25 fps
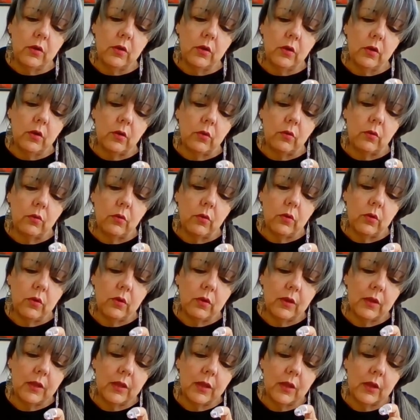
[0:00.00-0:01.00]
No,
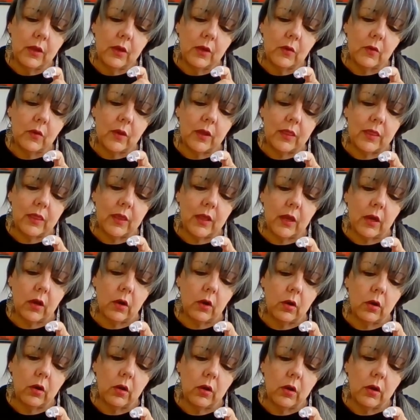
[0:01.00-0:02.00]
right
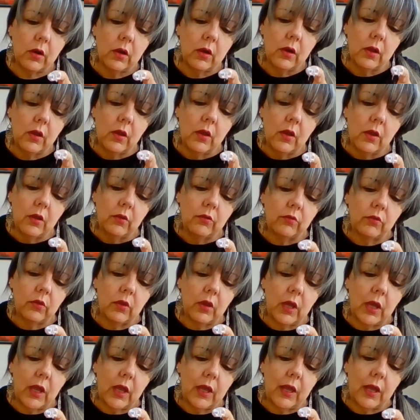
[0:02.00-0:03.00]
there.
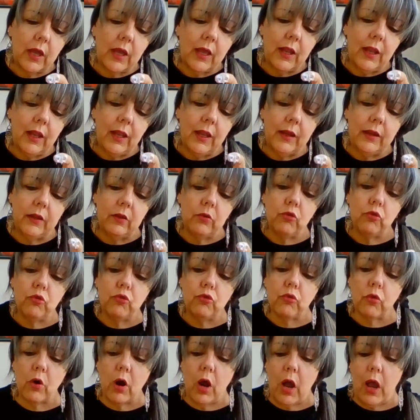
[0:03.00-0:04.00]
So I gotta let it
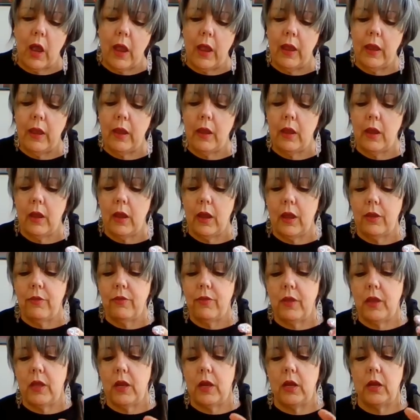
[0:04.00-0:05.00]
dry,
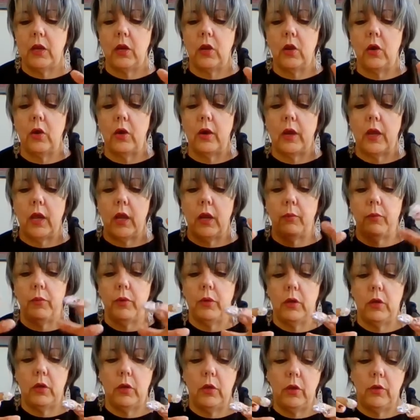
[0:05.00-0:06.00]
and then I know I gotta
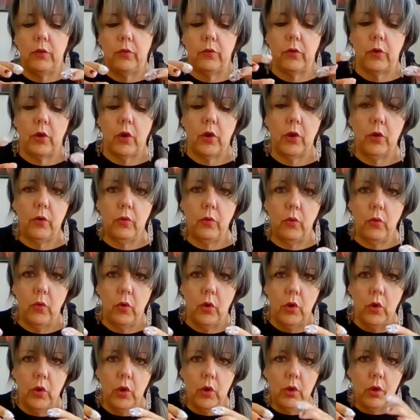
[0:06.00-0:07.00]
put another coat
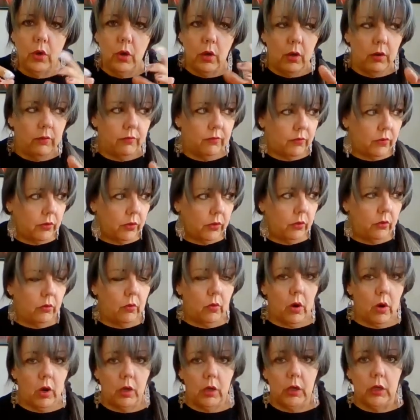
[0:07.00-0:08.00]
of
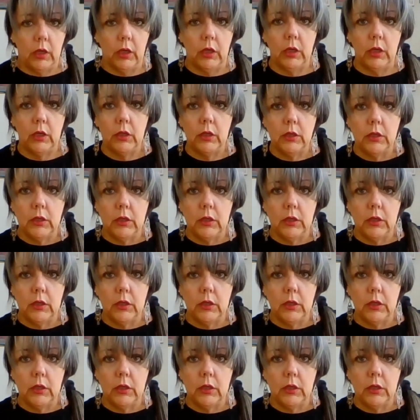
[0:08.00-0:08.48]
glue on it.